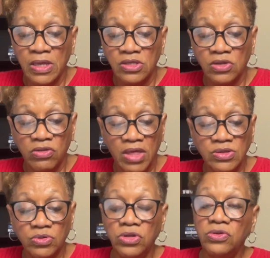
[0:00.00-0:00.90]
So
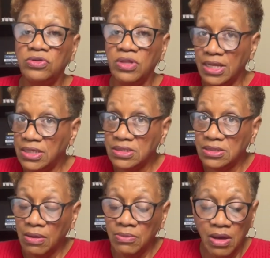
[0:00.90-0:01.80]
that's what you do. That is
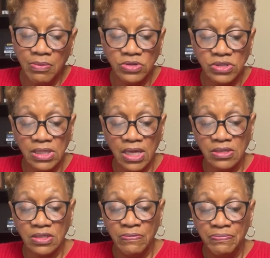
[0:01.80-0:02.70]
step number
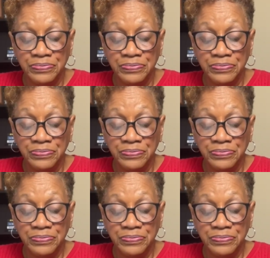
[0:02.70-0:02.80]
6.